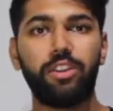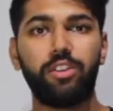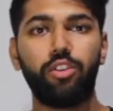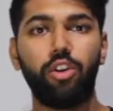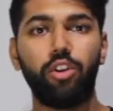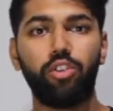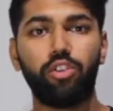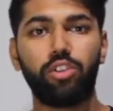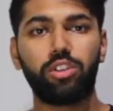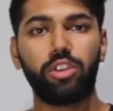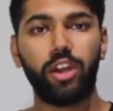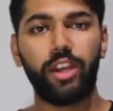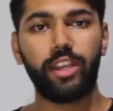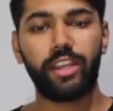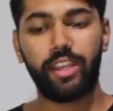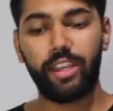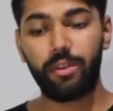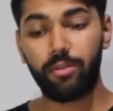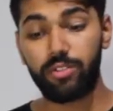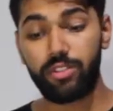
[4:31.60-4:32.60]
did not look like
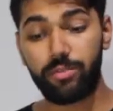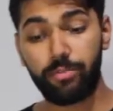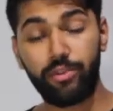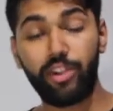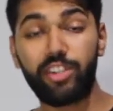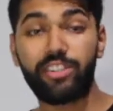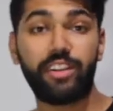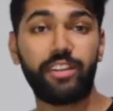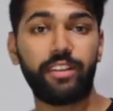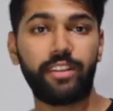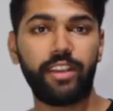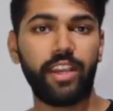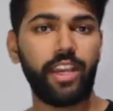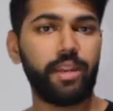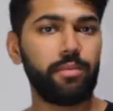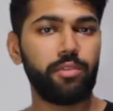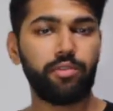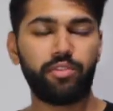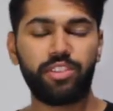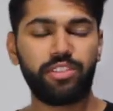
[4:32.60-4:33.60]
he was present in the
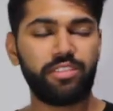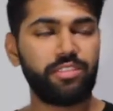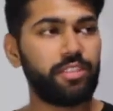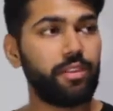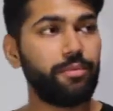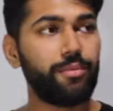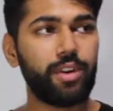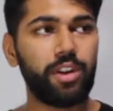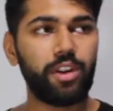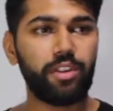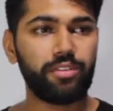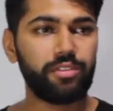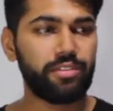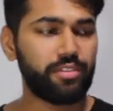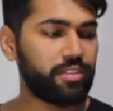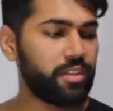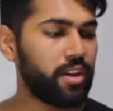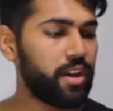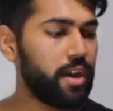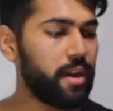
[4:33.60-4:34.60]
game. He was just somewhere
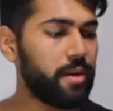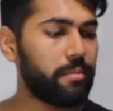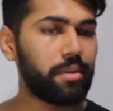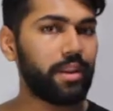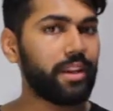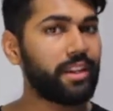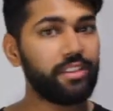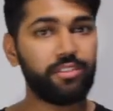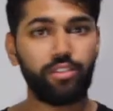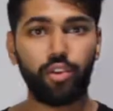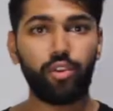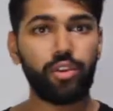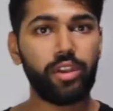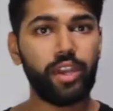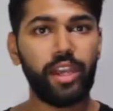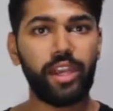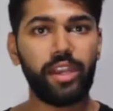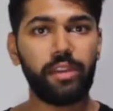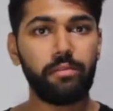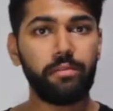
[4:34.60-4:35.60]
else, playing his own
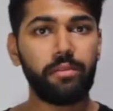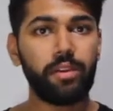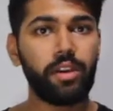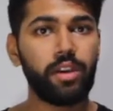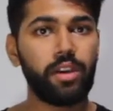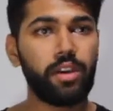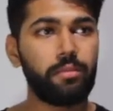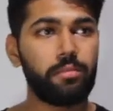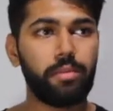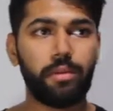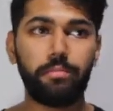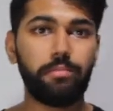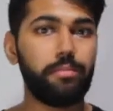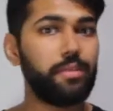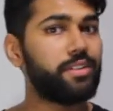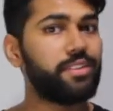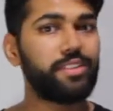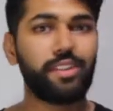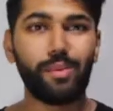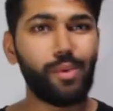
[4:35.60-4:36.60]
game, but
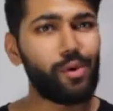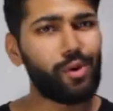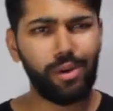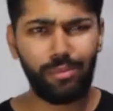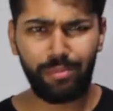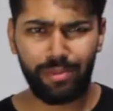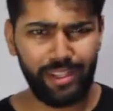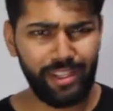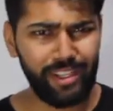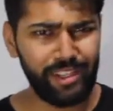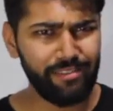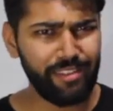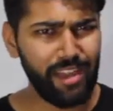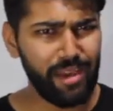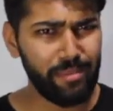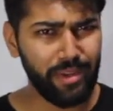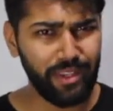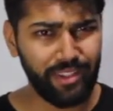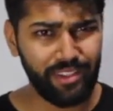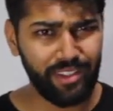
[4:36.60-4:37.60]
missing the ball completely, if
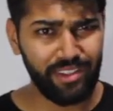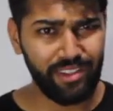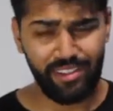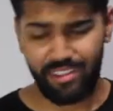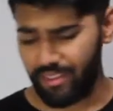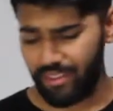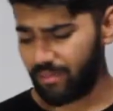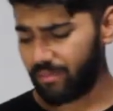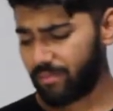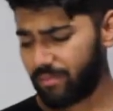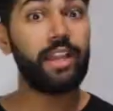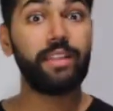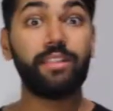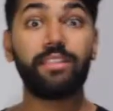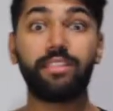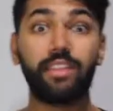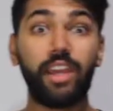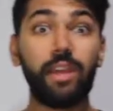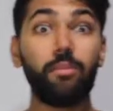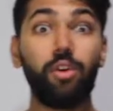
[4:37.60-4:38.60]
that makes sense. In the
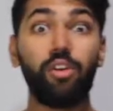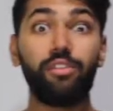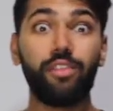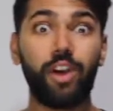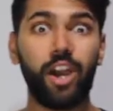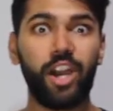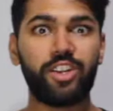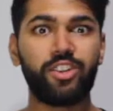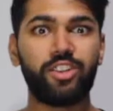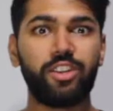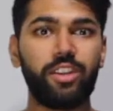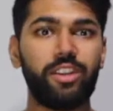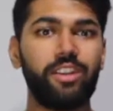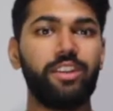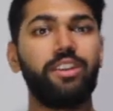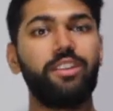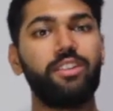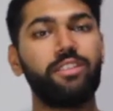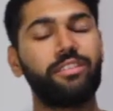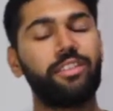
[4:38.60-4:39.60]
same over,
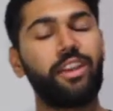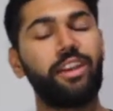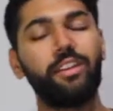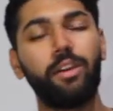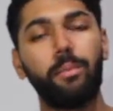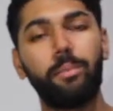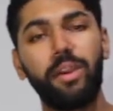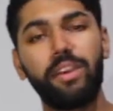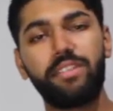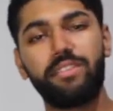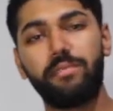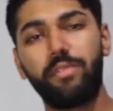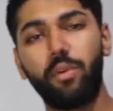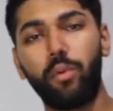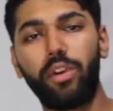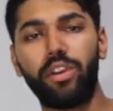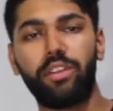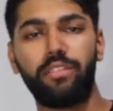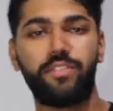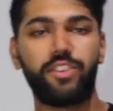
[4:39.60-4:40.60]
actually, Santner picks up the
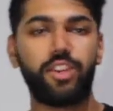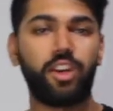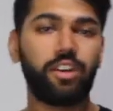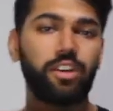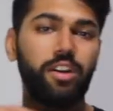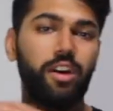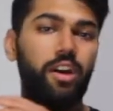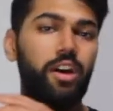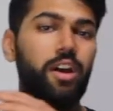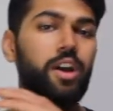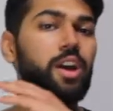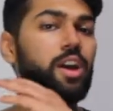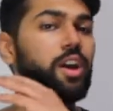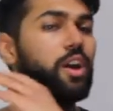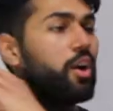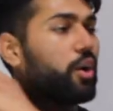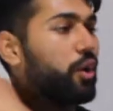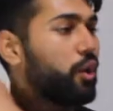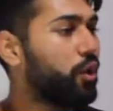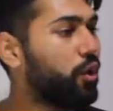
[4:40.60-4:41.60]
wicket of Shankar,
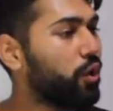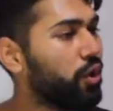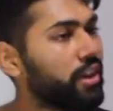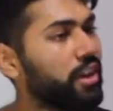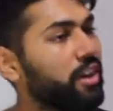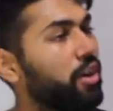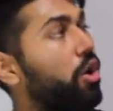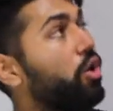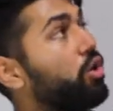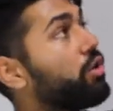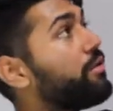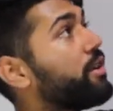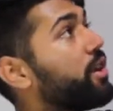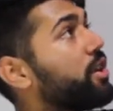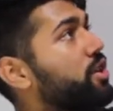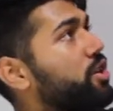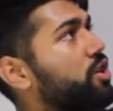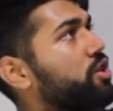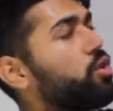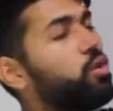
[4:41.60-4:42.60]
couldn't get a hold of
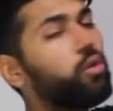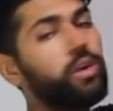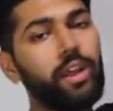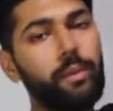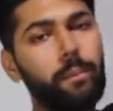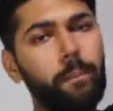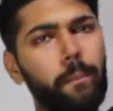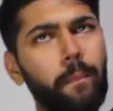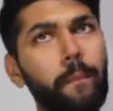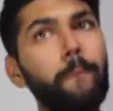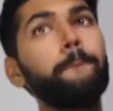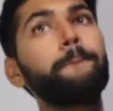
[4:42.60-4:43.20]
it, caught at